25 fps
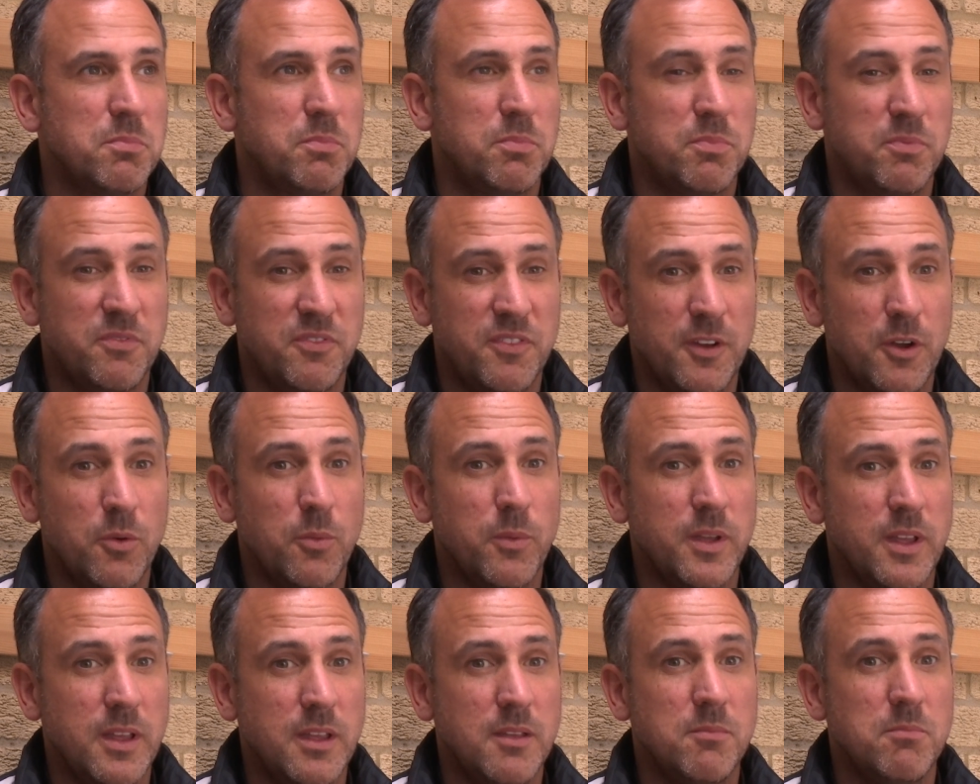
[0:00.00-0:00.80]
Felt
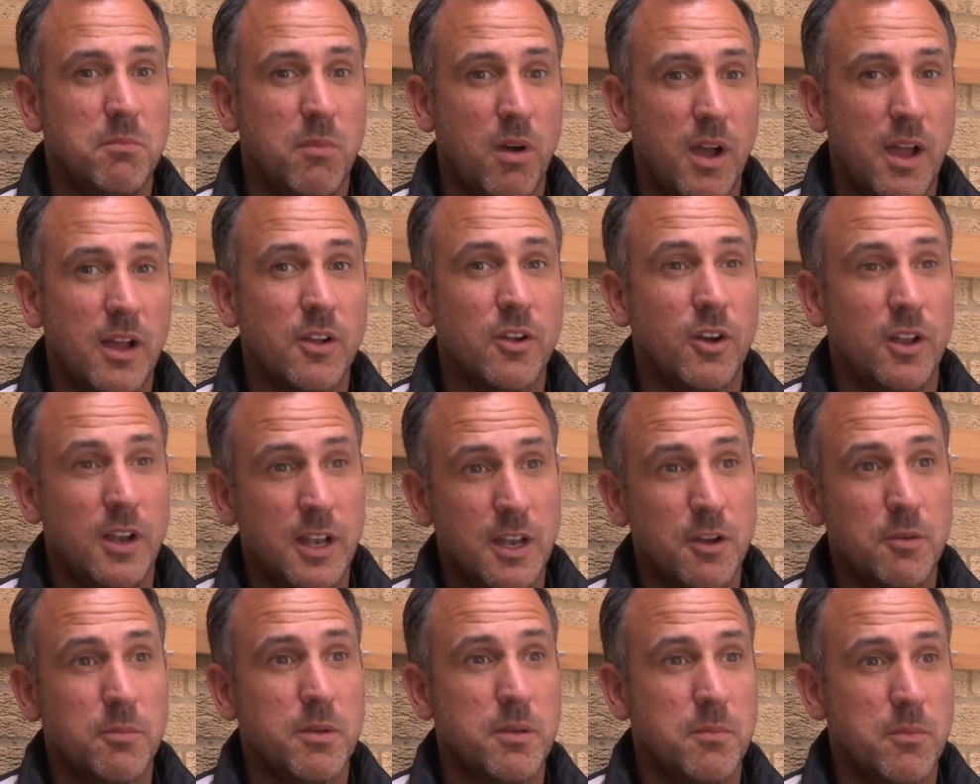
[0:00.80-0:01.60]
we might have got a
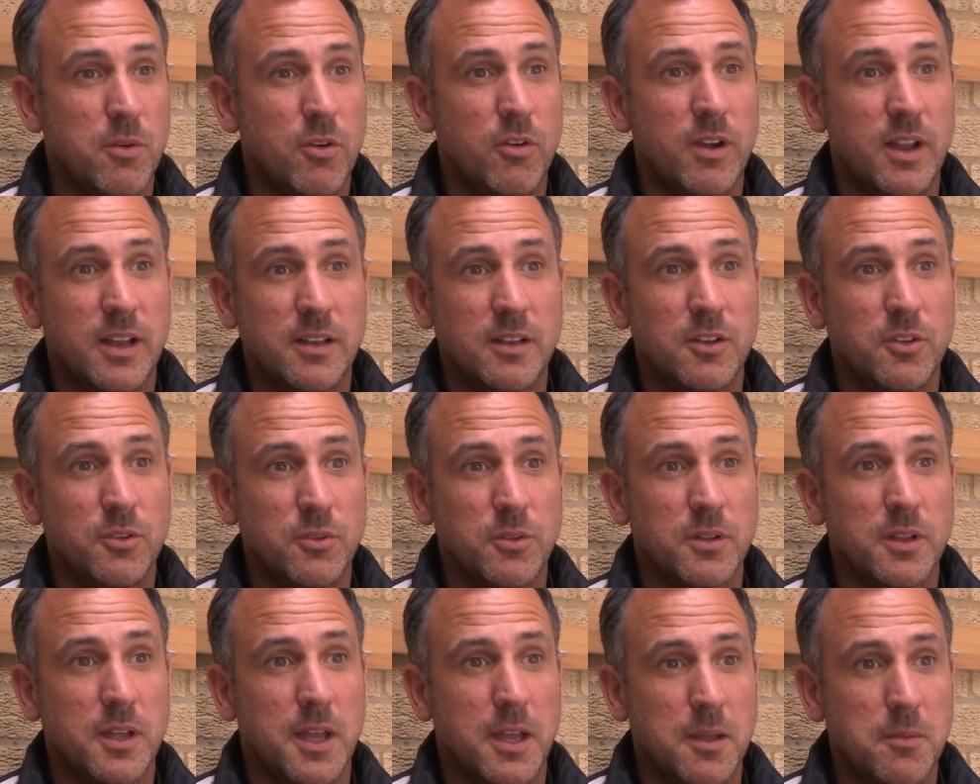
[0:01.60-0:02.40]
little bit more out of the
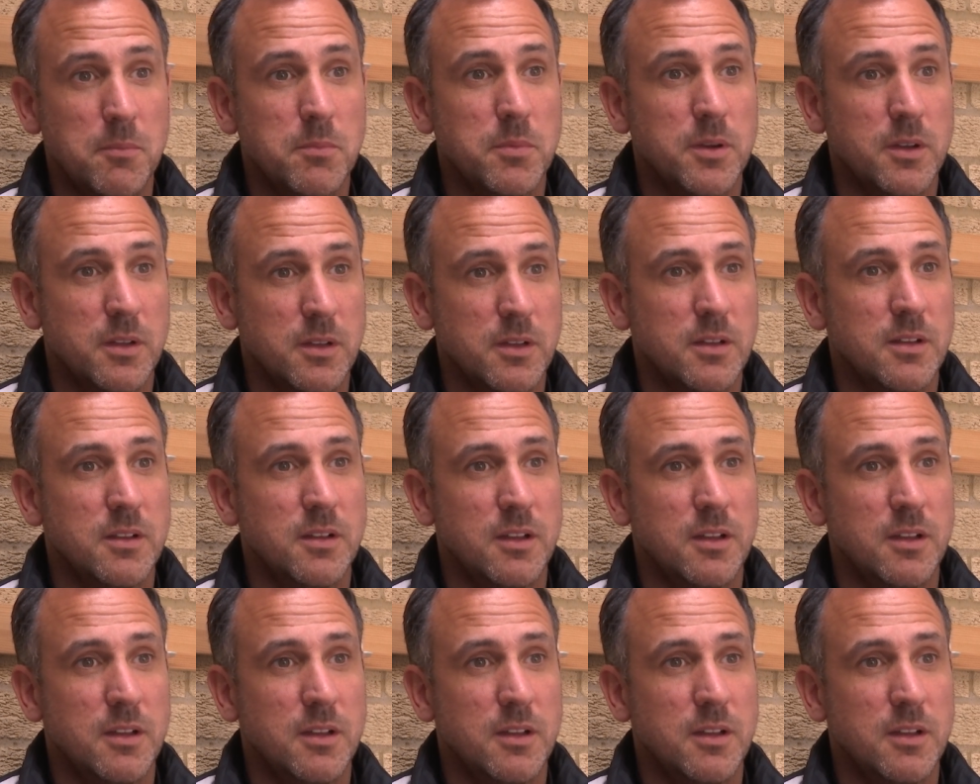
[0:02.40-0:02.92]
Luton game, but